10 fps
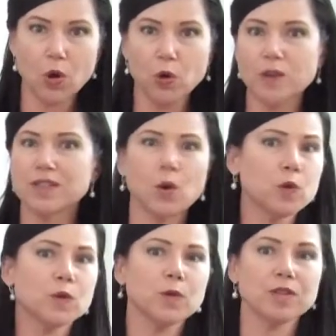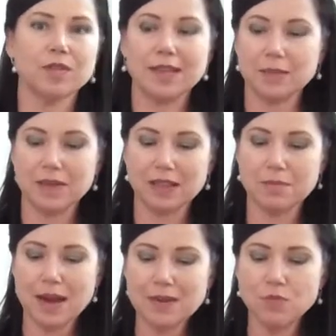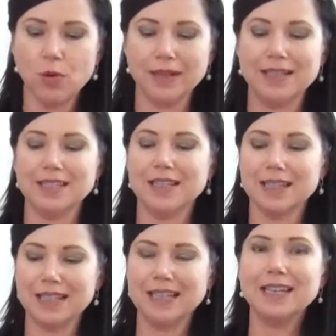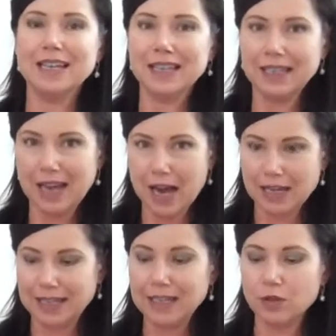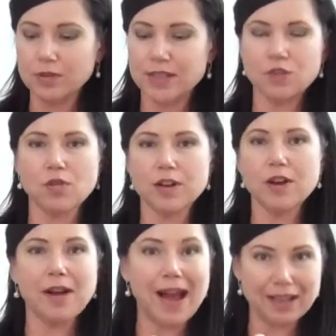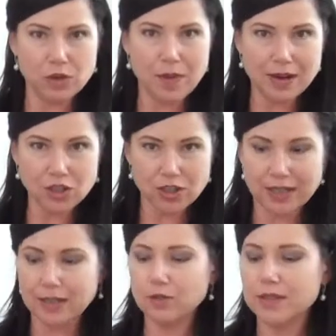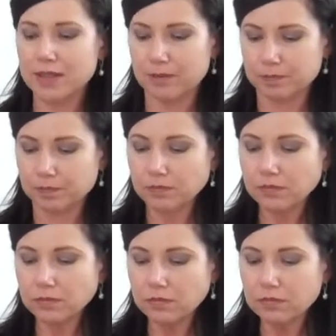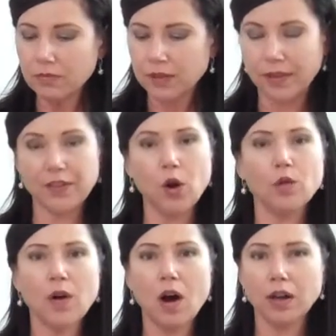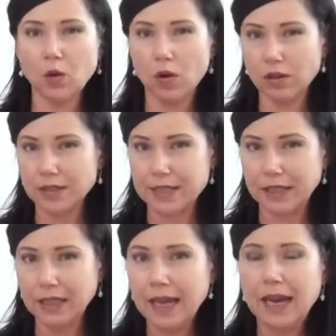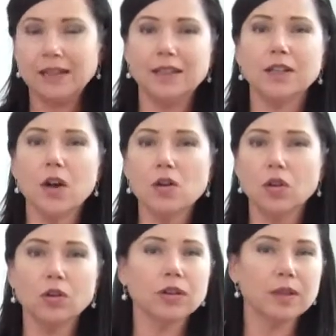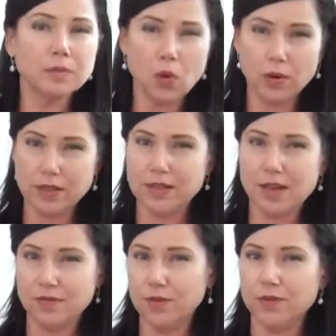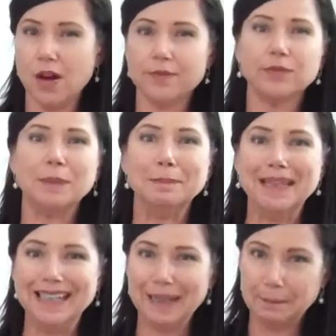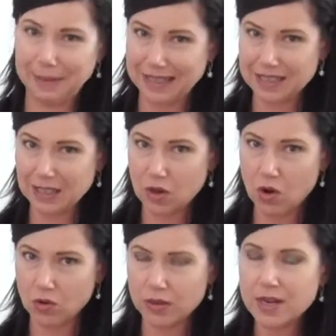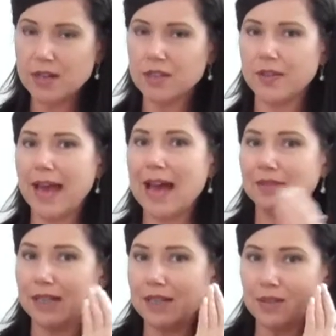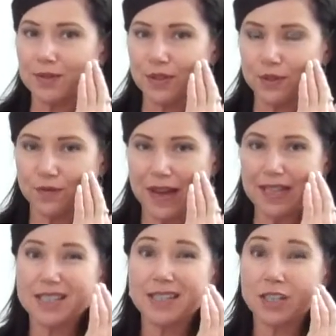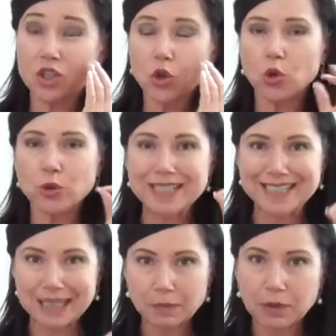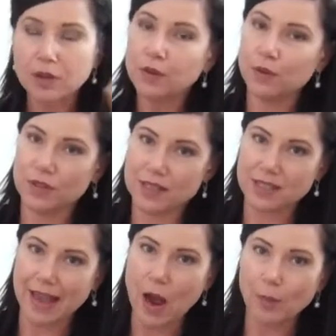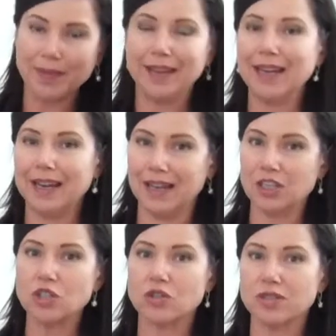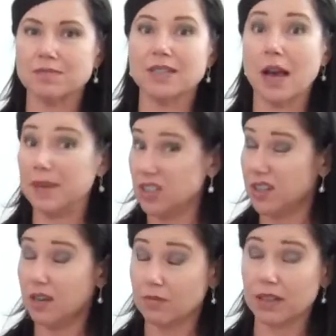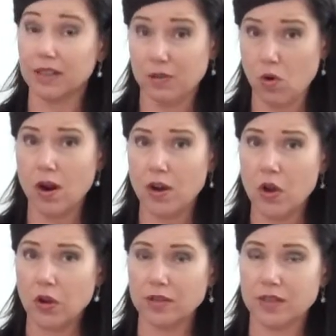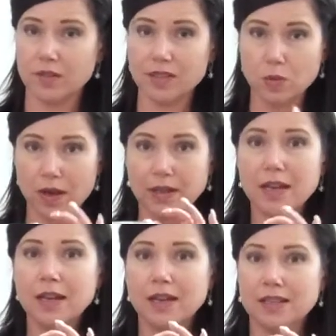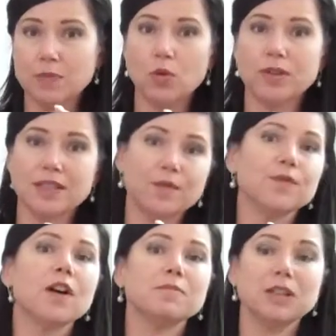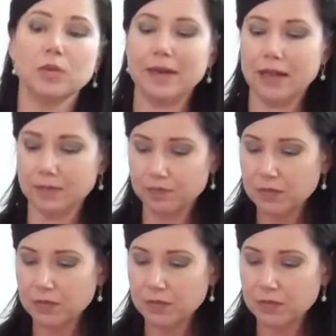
rollers, all sorts of things, but the main point is that the uh, needles that are on it are acupuncture needles, that they're of high quality and they're no longer than 0.75 of a millimeter long. So they have needles for the face, they're too deep for the scalp and they can actually do some damage and they really quite hurt. So this one is a 0.75 millimeter.